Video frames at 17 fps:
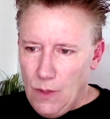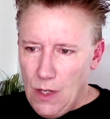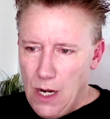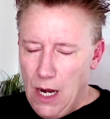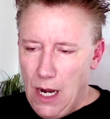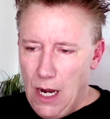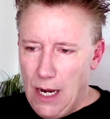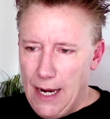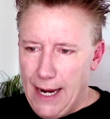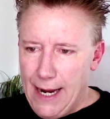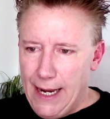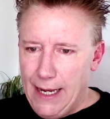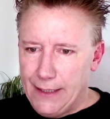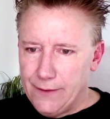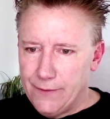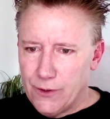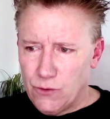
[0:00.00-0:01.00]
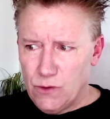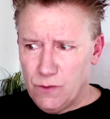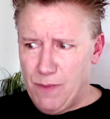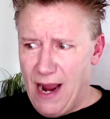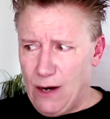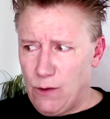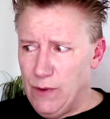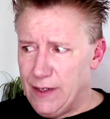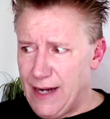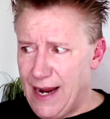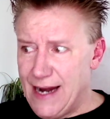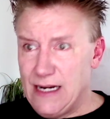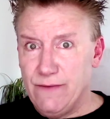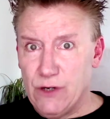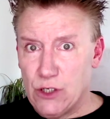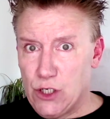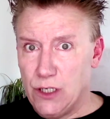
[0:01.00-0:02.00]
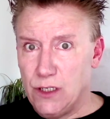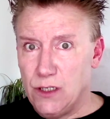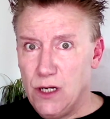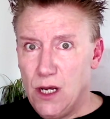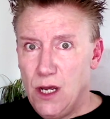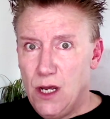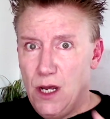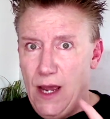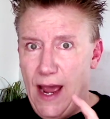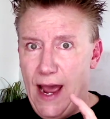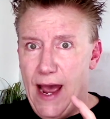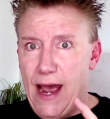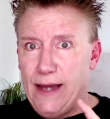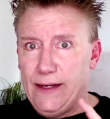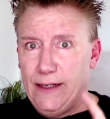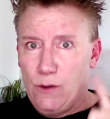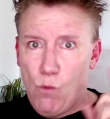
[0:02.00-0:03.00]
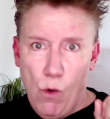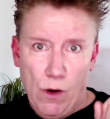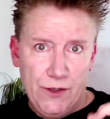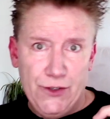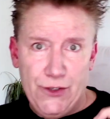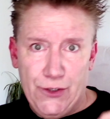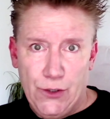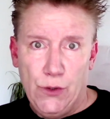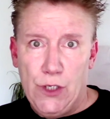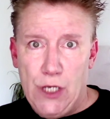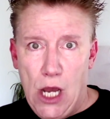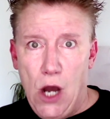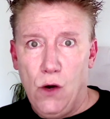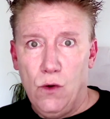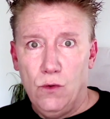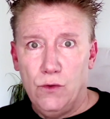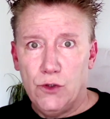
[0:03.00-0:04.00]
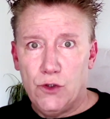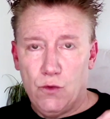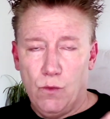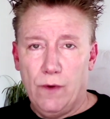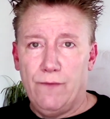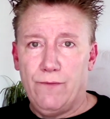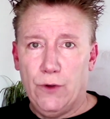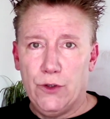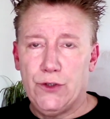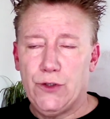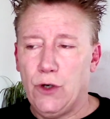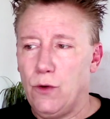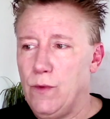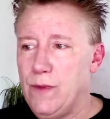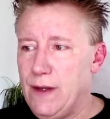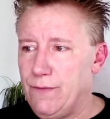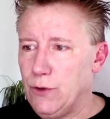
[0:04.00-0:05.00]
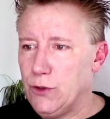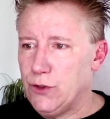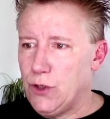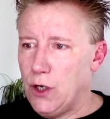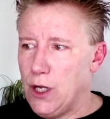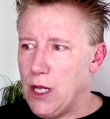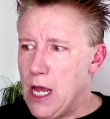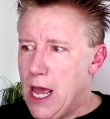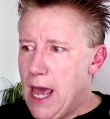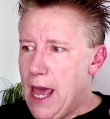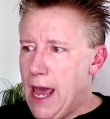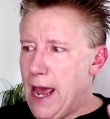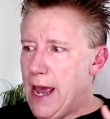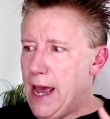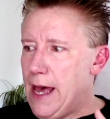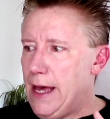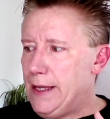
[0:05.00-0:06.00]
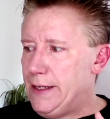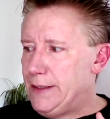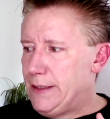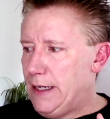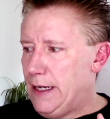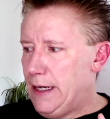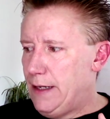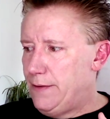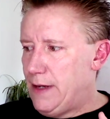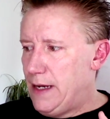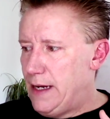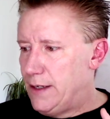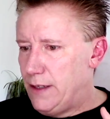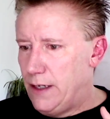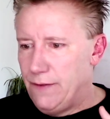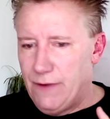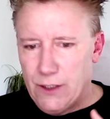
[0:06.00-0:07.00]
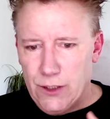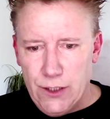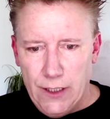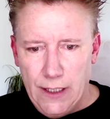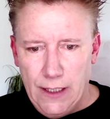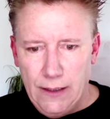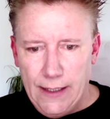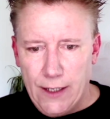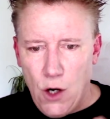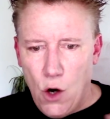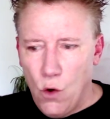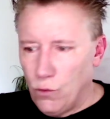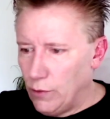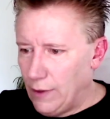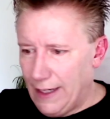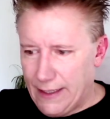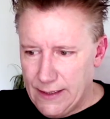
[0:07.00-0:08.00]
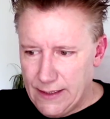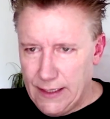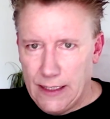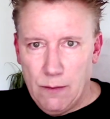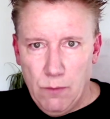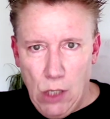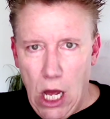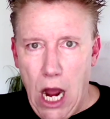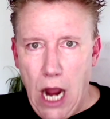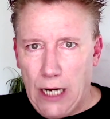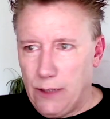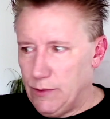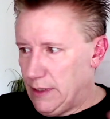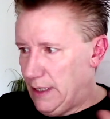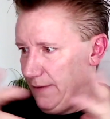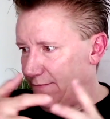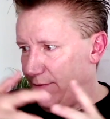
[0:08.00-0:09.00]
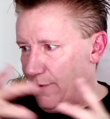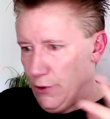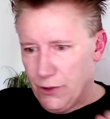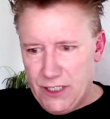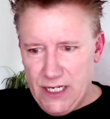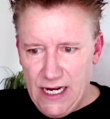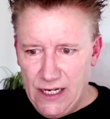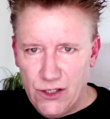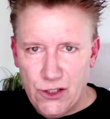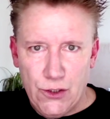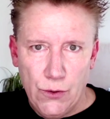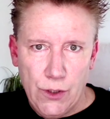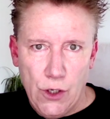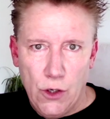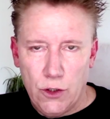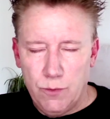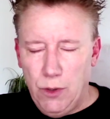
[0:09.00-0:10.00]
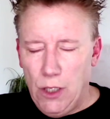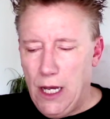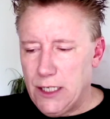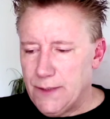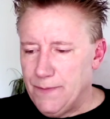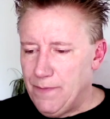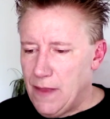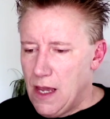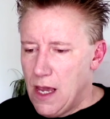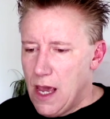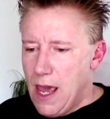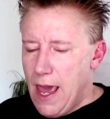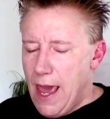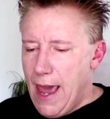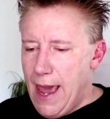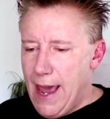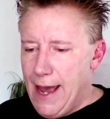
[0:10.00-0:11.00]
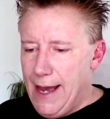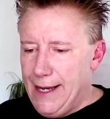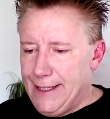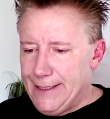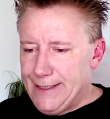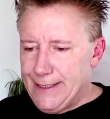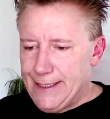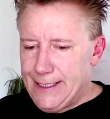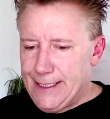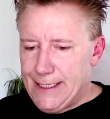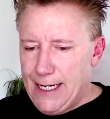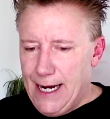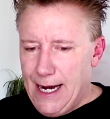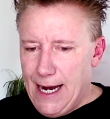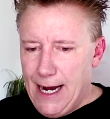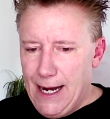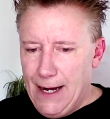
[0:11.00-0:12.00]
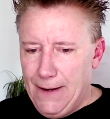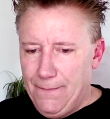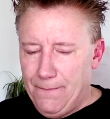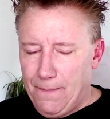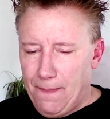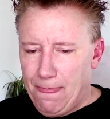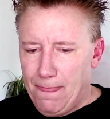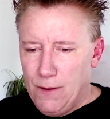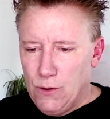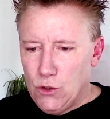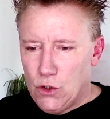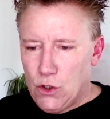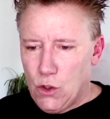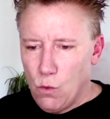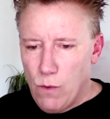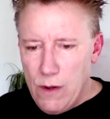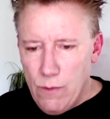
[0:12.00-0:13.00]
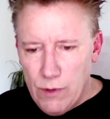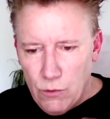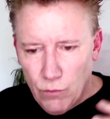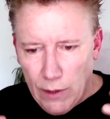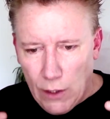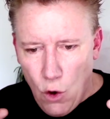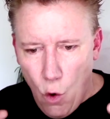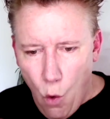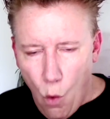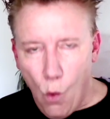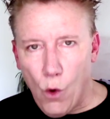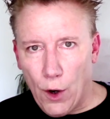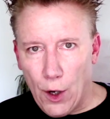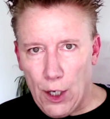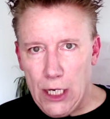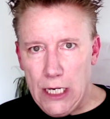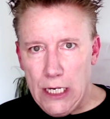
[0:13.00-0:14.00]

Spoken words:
and this was back when AD Vision had like one studio. This is when they first started, and they eventually like owned like a city block. It was like 13 studios plus, and so we would record